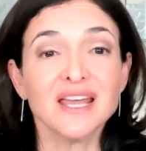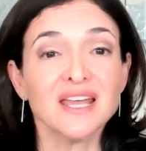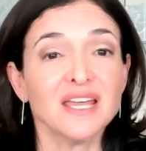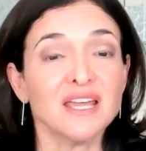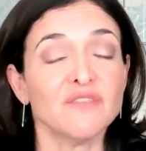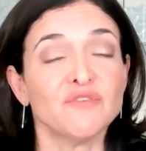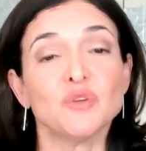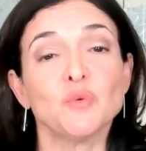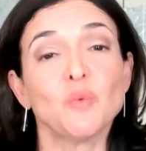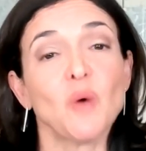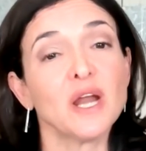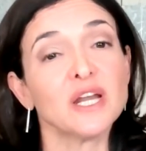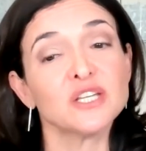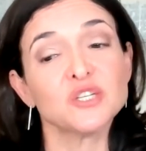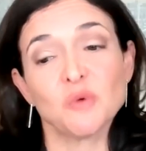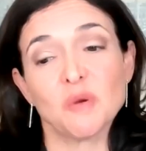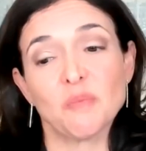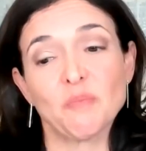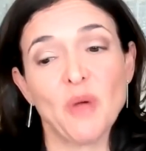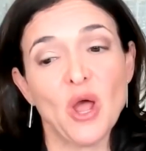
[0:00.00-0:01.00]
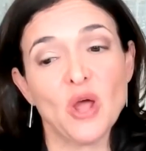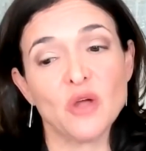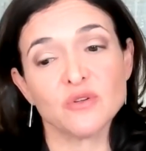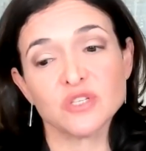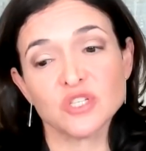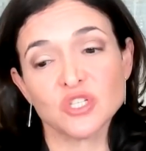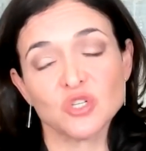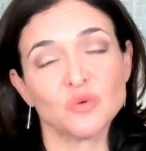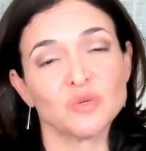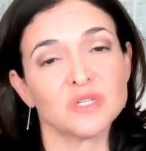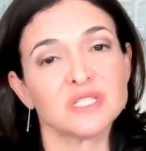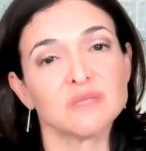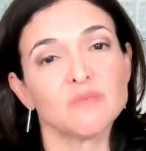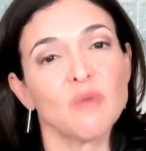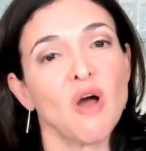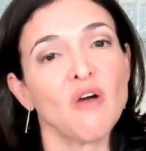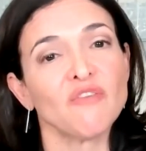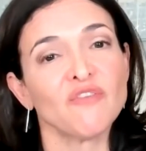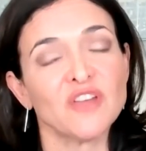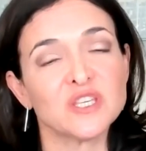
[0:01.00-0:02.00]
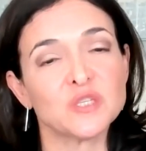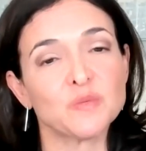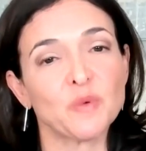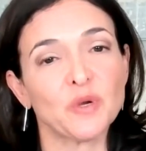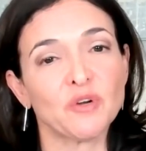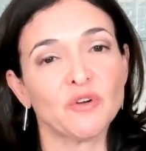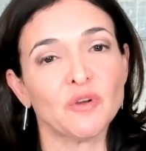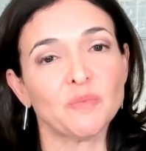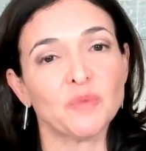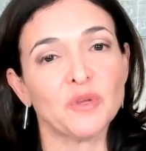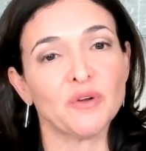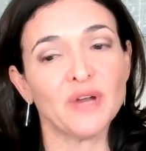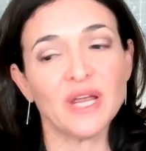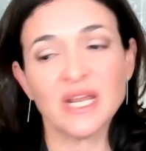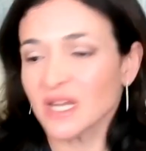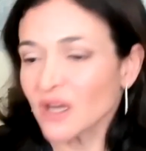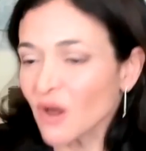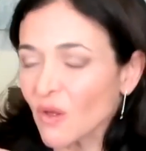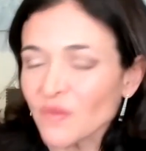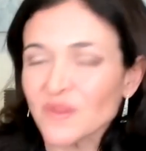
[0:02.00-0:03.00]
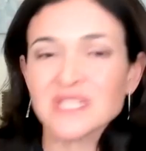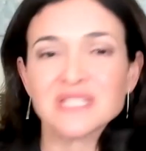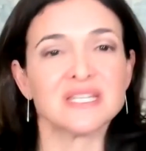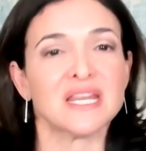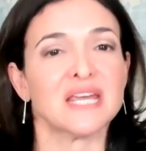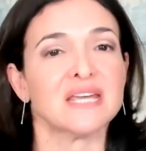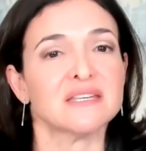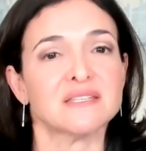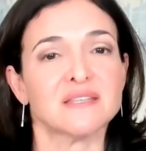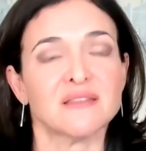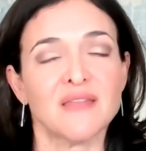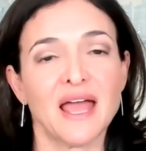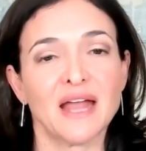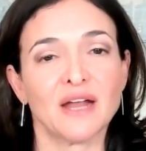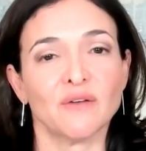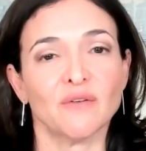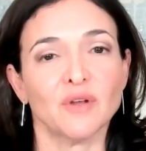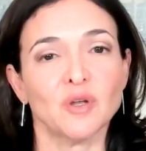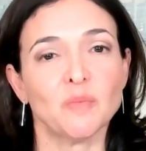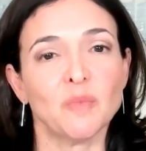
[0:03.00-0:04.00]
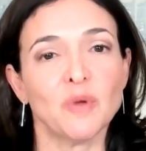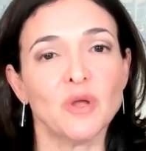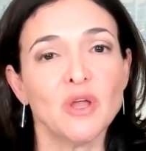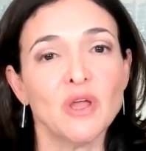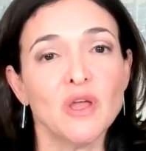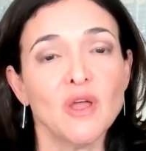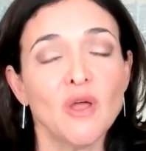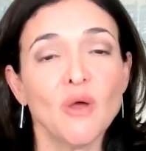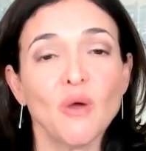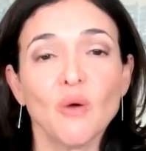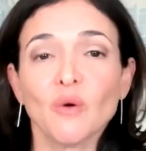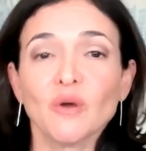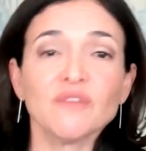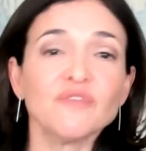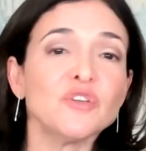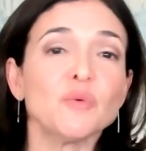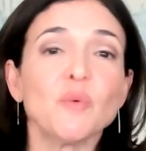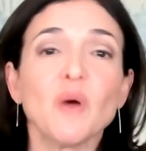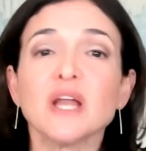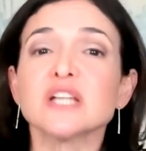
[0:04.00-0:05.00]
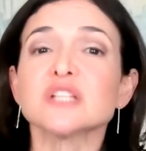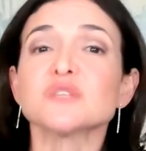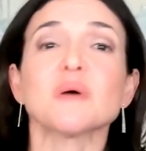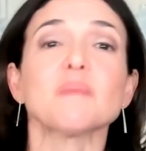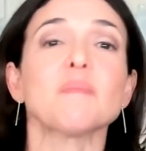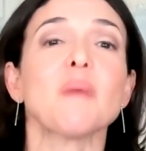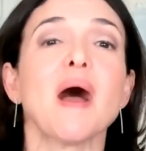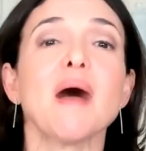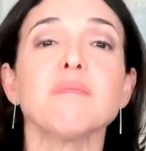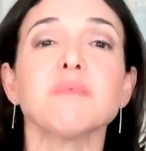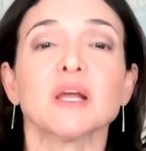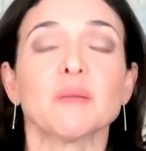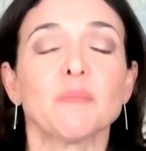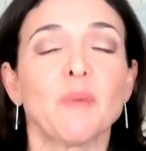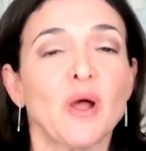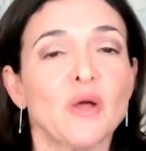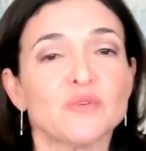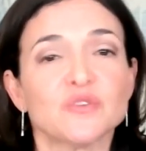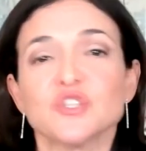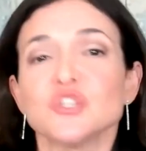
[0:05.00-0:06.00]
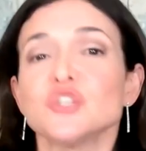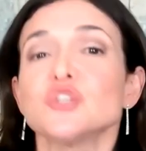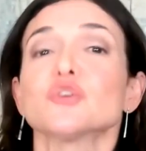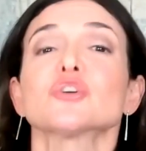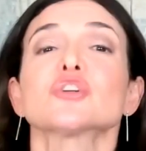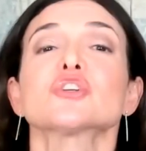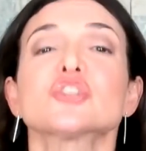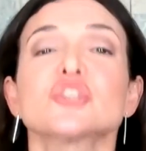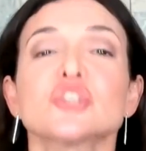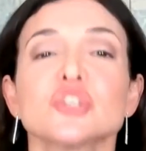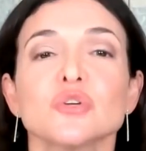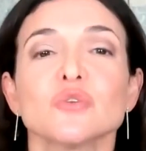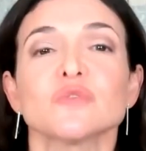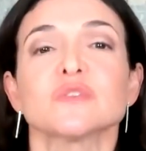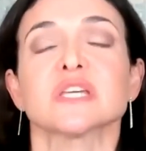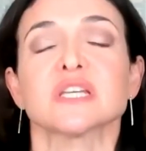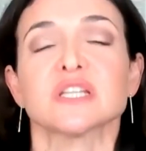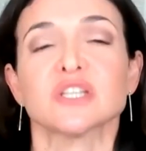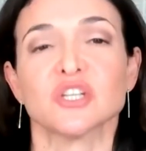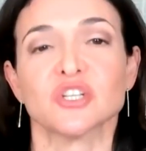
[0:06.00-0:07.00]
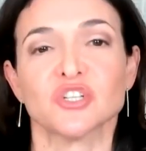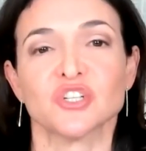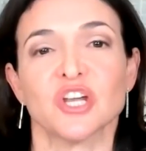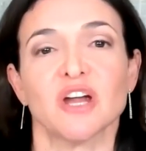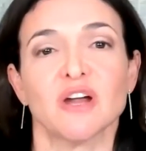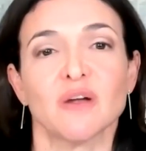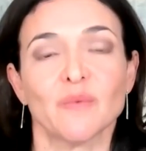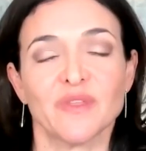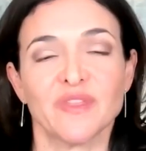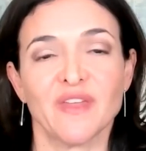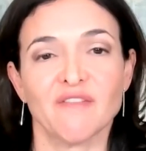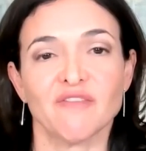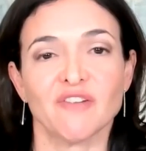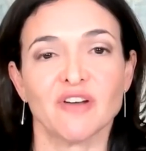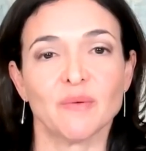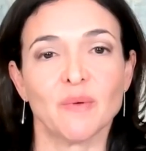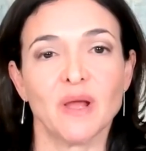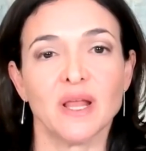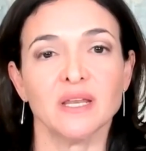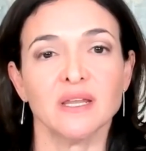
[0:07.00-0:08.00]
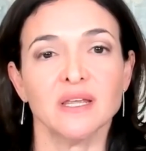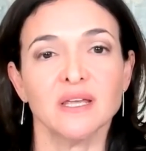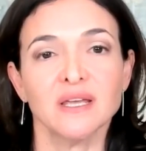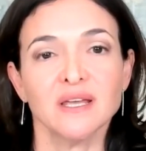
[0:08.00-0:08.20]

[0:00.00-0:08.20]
If you want to do a post to a small Facebook group you're in, it only stays in that group. Or if you want to do a public post, you're choosing to share it with everyone.